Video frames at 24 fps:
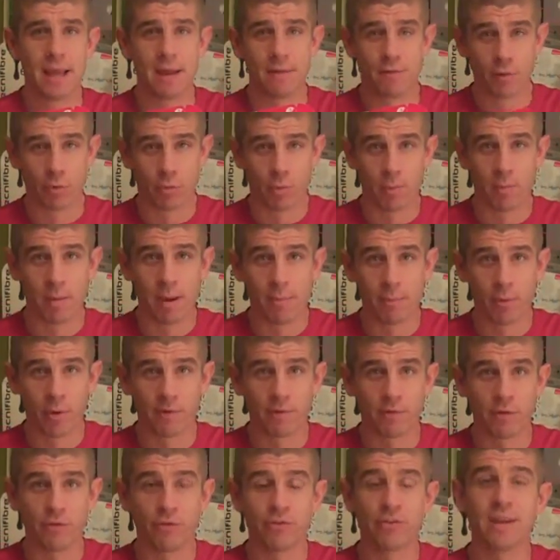if you remember,
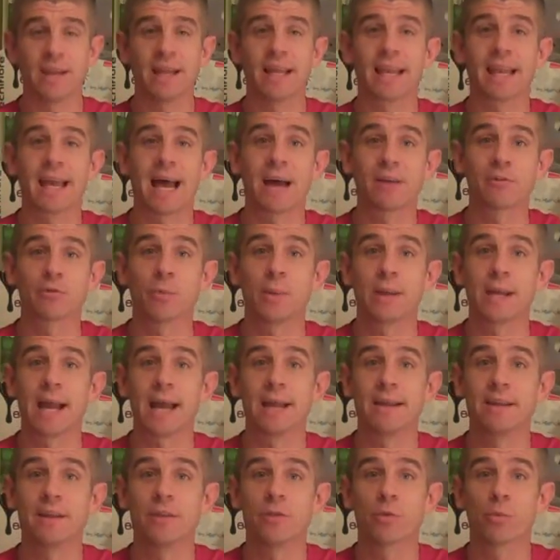if you've seen it last week,
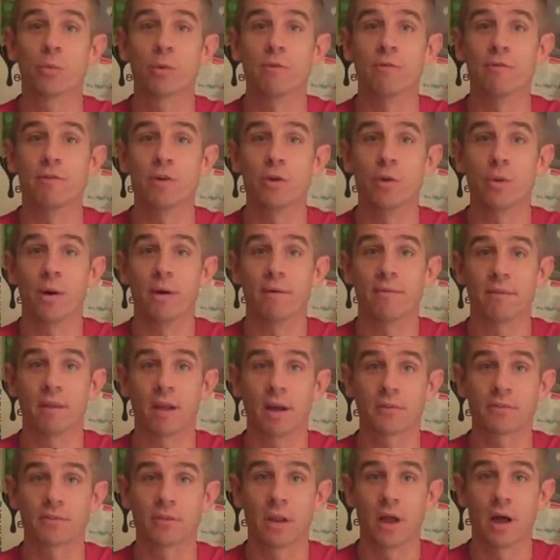I did the review of
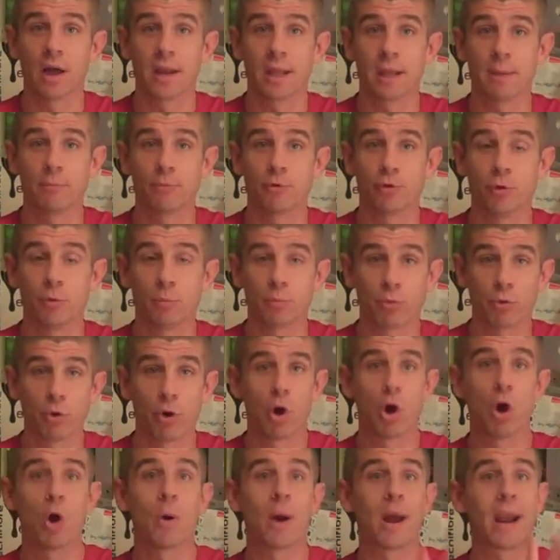Luxilon M2
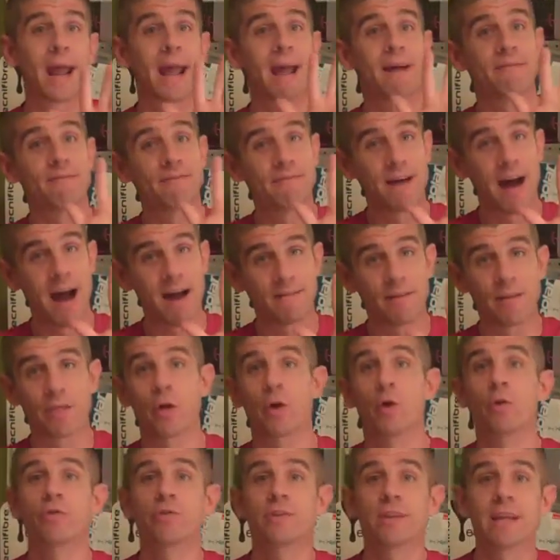Pro, and I have 5 of
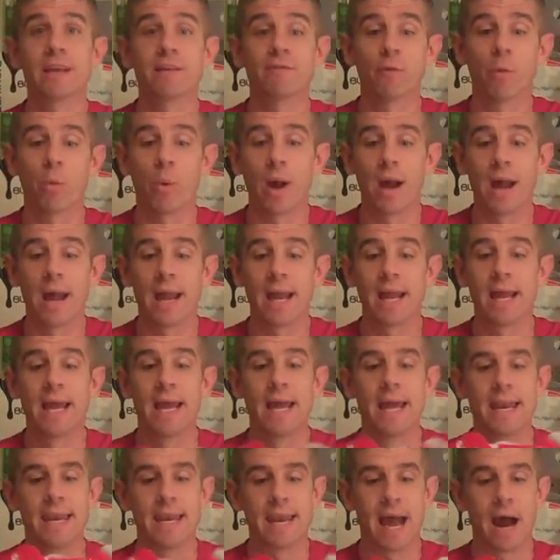those to give away.
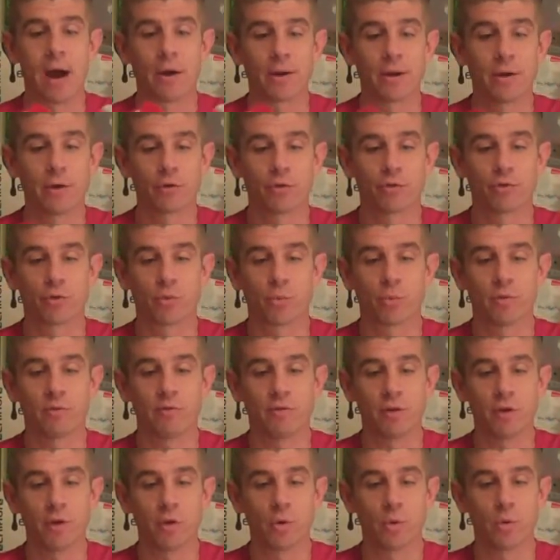Now here's the
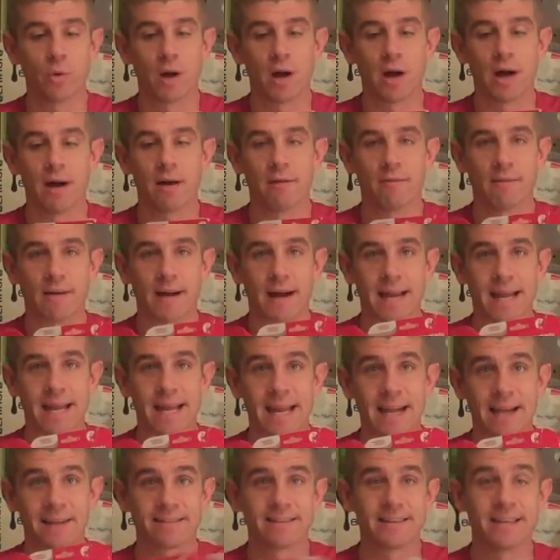review of
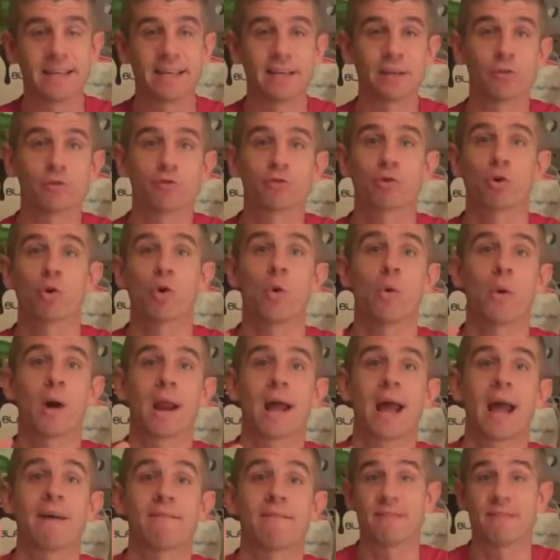NXT Control,
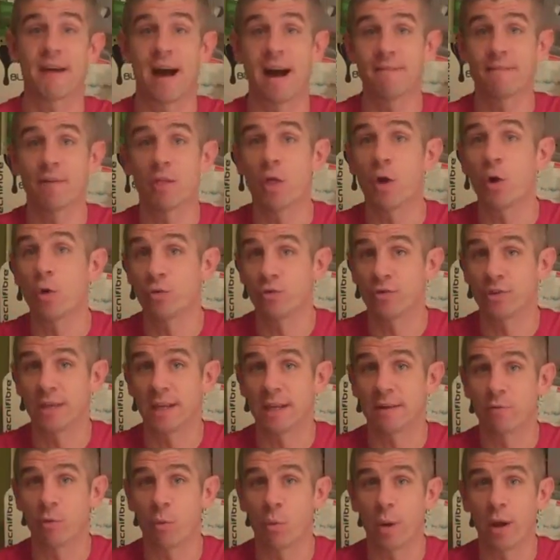and 5 of those to
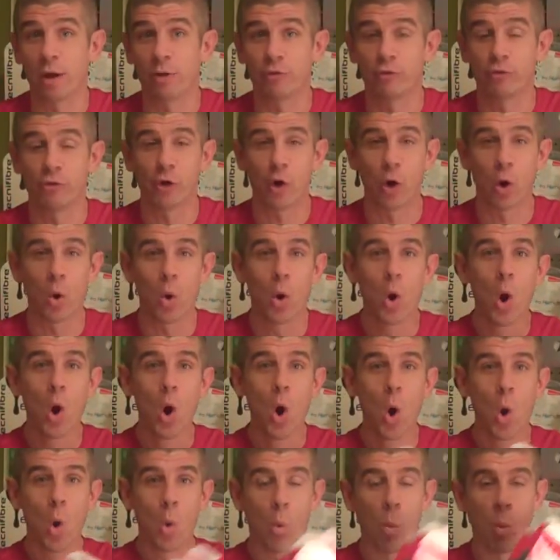give away. So
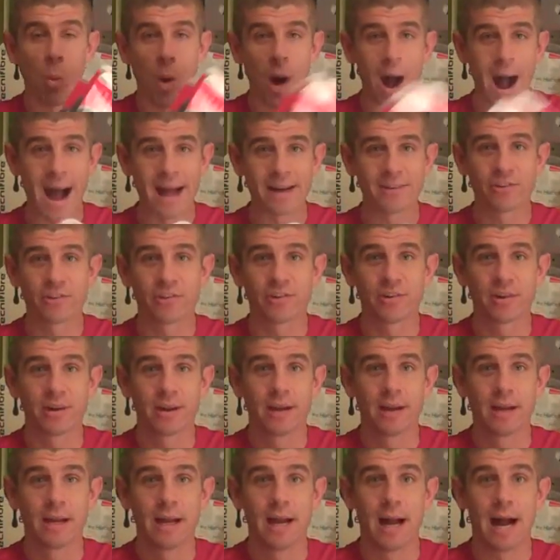watch
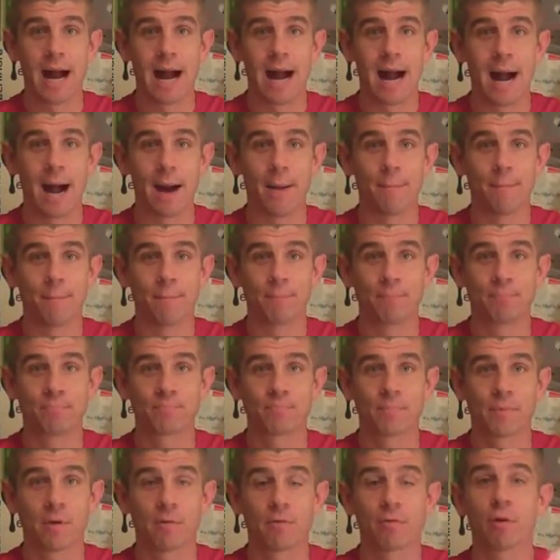
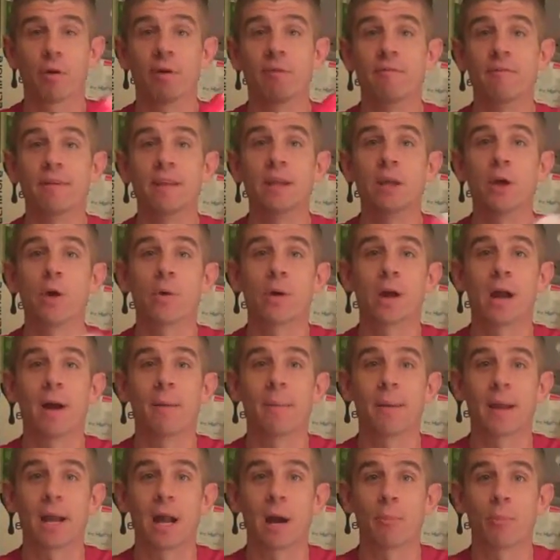for a video
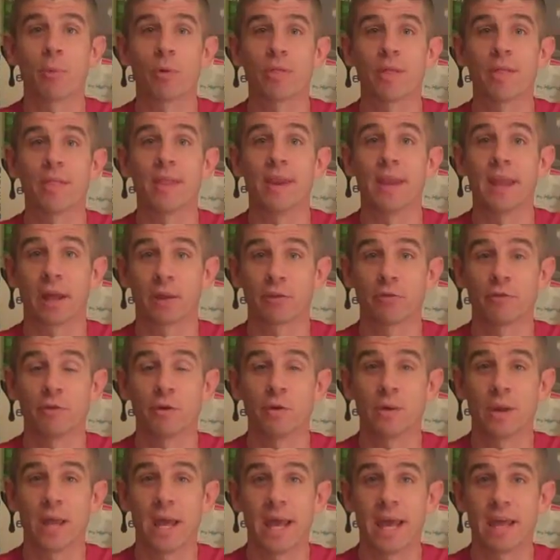coming up within the next
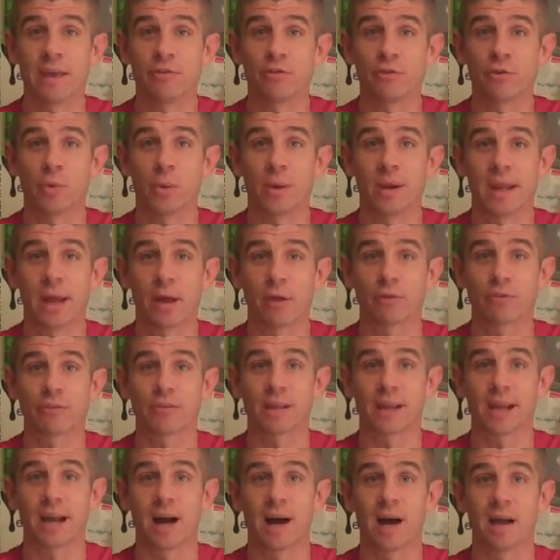few days to announce
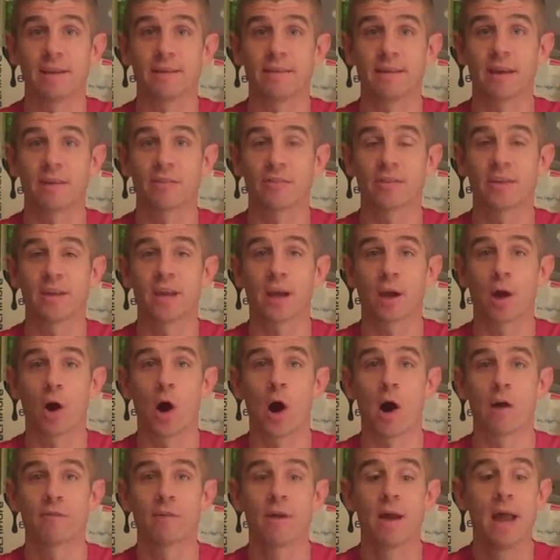the contest
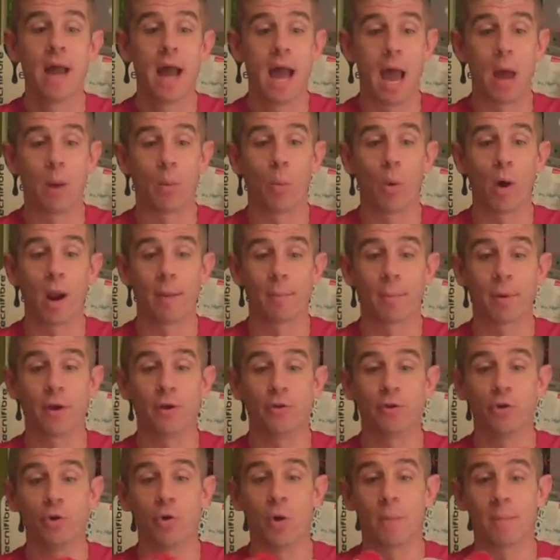kickoff. And what I'm
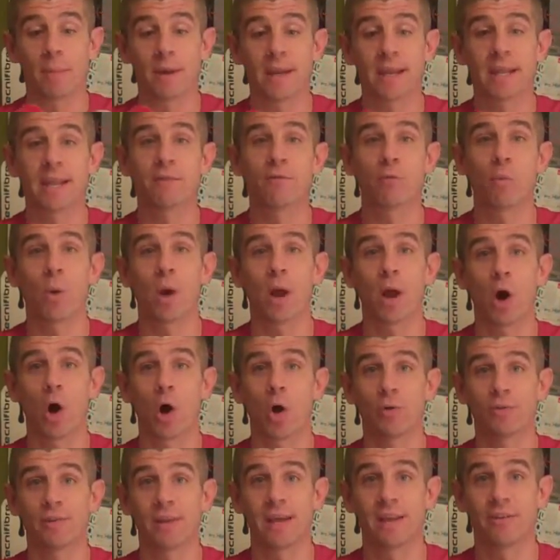going to do, I'm going to give away
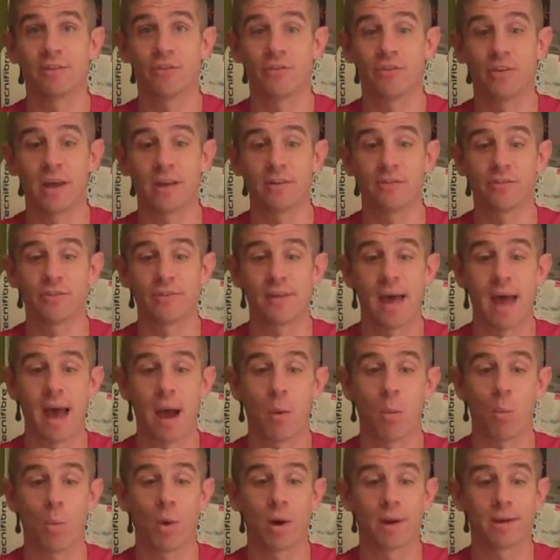all 10 sets
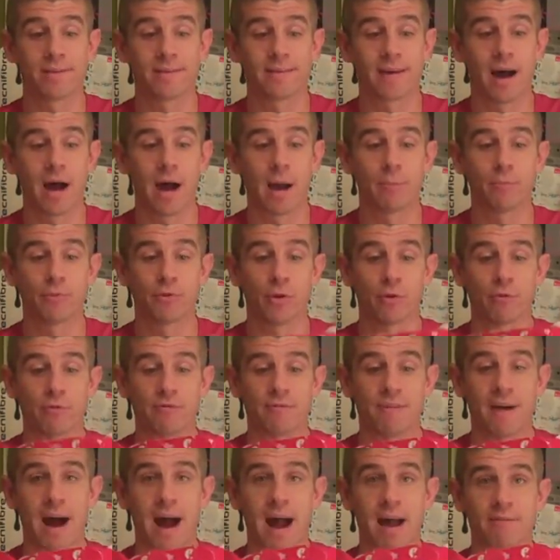at one time. So
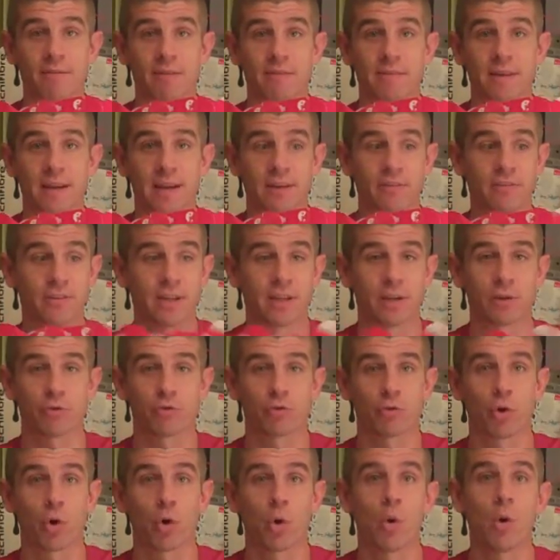5 of NXT
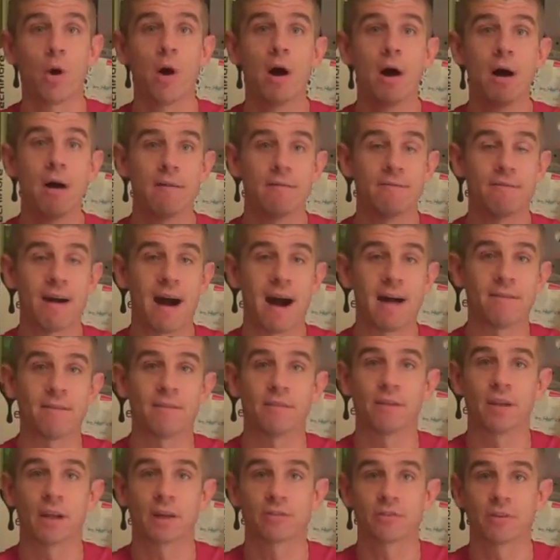Control, 5
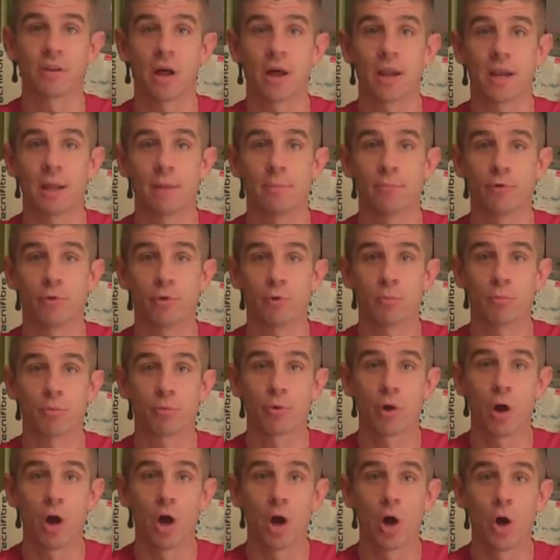of Luxilon M2
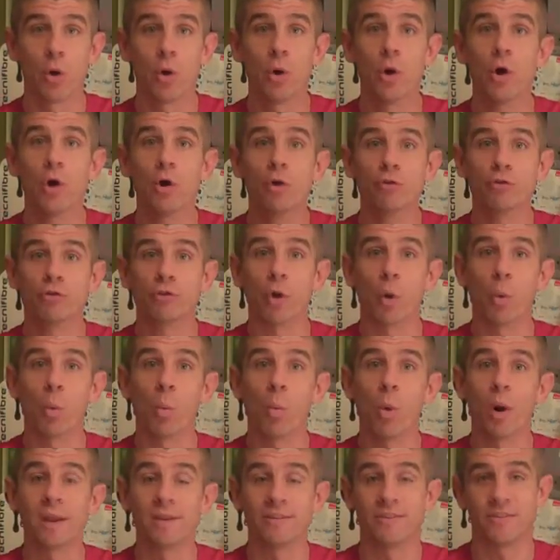Pro, so
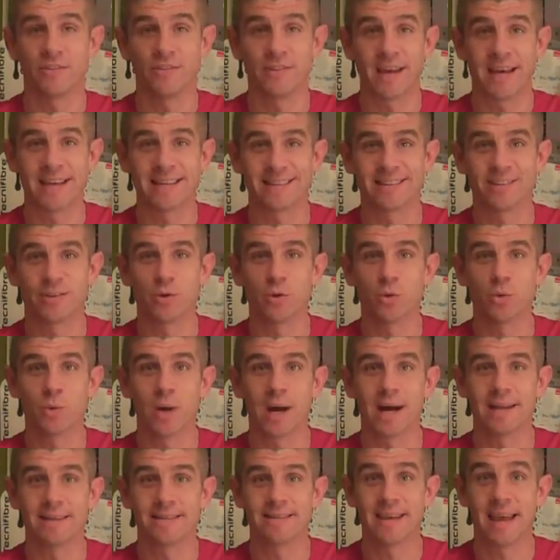1 set to
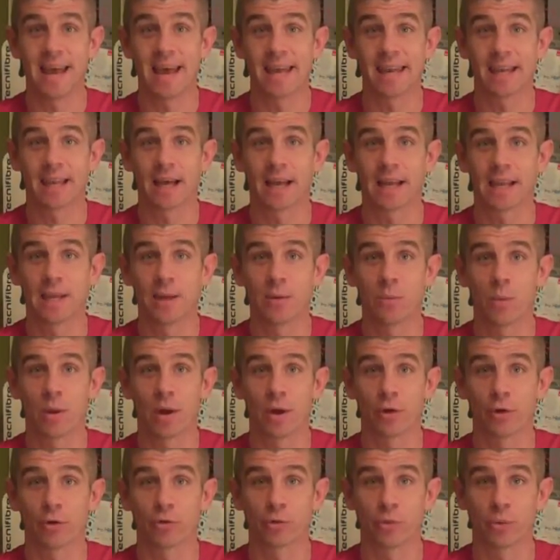10 lucky
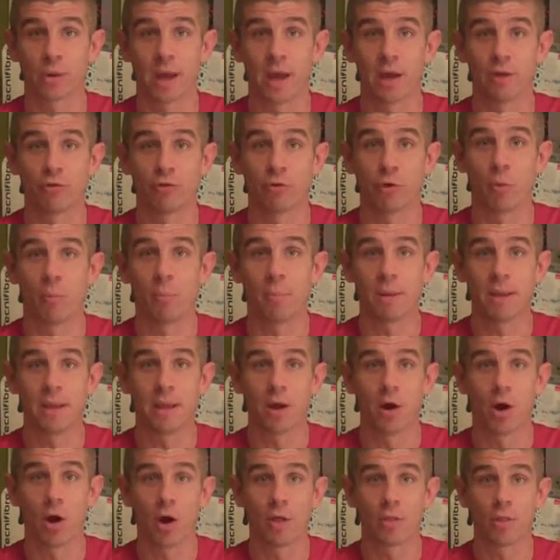winners, okay? So
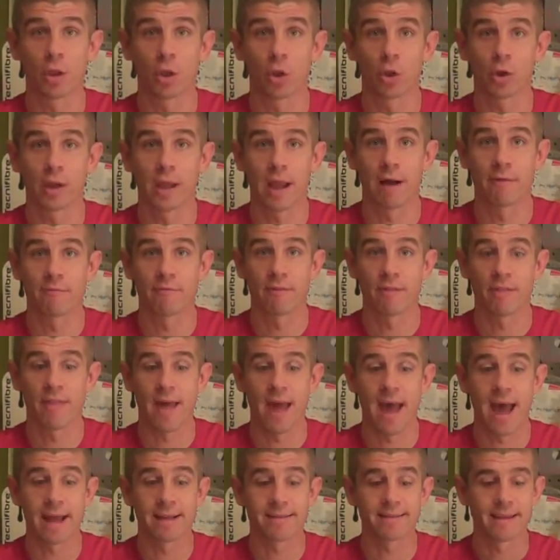be on the lookout for
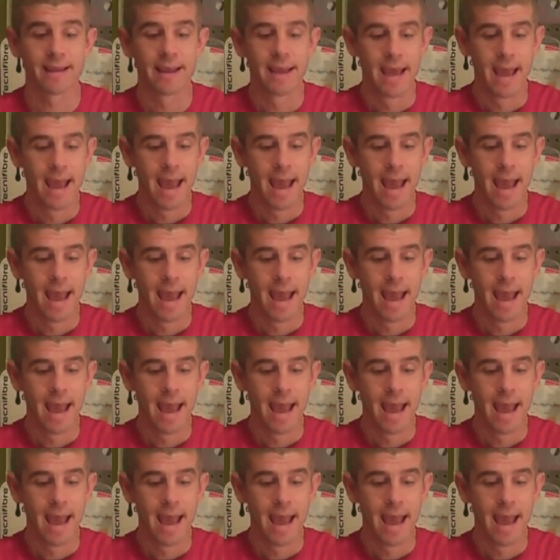that.